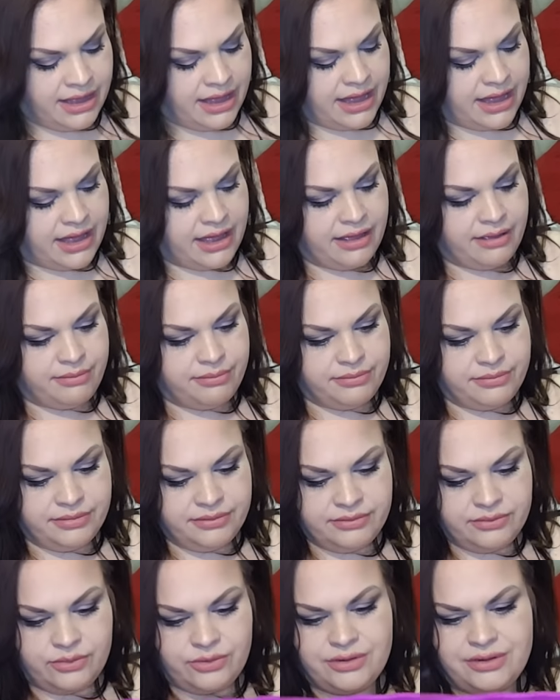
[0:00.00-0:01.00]
um,
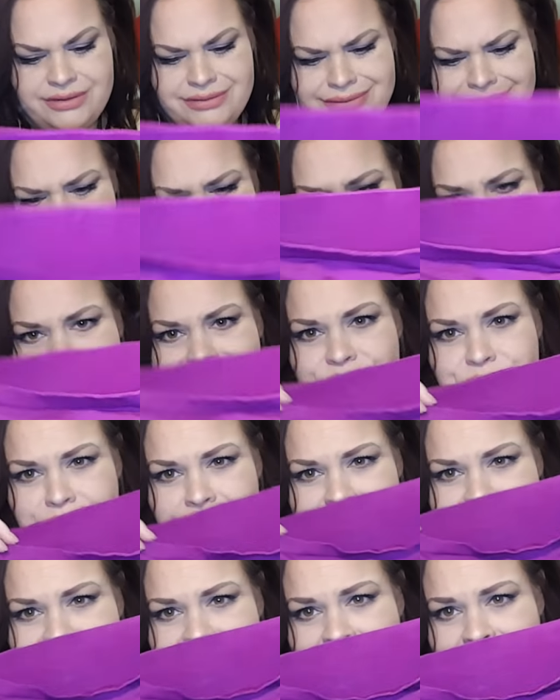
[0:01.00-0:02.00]
or like
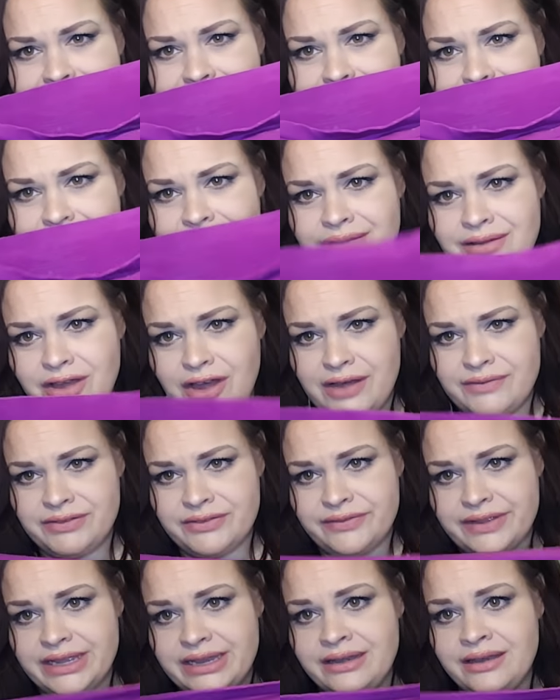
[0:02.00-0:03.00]
strings hanging off
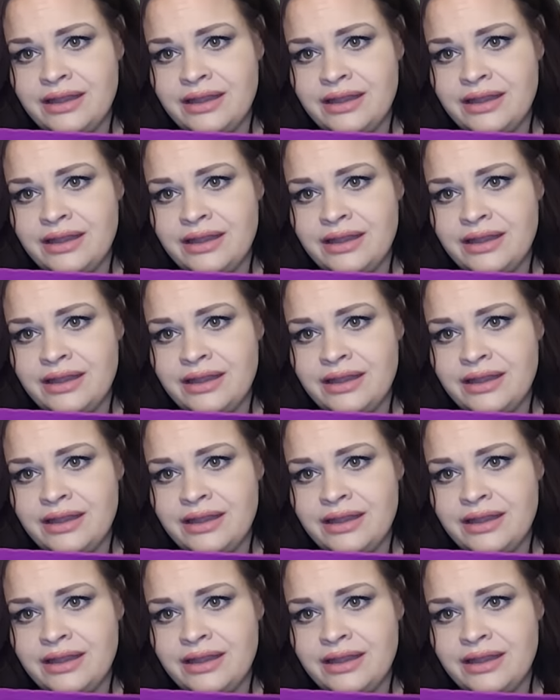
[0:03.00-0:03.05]
of it.